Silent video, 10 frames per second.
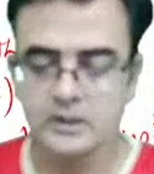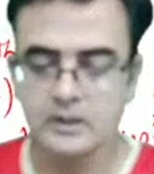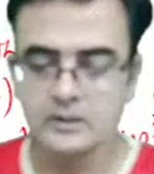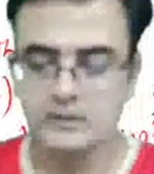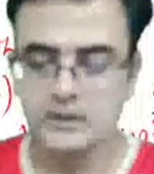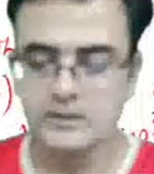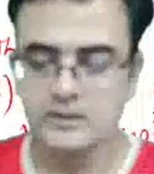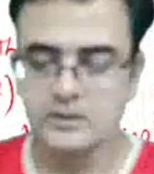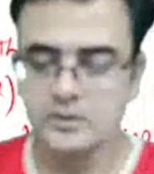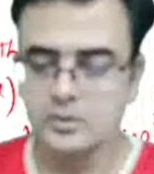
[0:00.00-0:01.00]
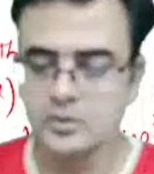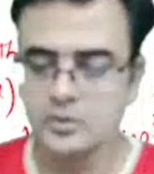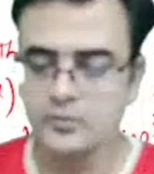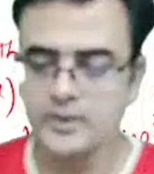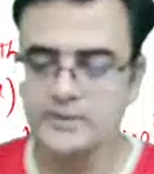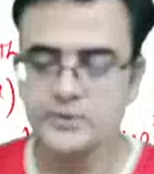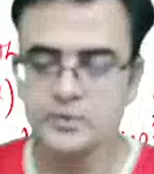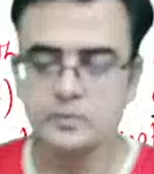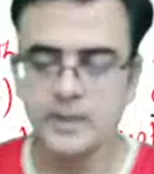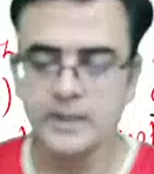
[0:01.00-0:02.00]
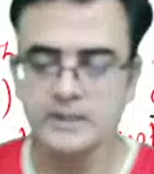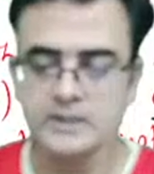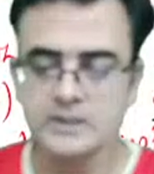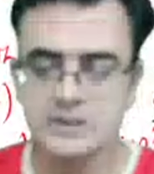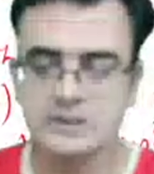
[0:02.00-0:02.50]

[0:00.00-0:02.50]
that row fails to bind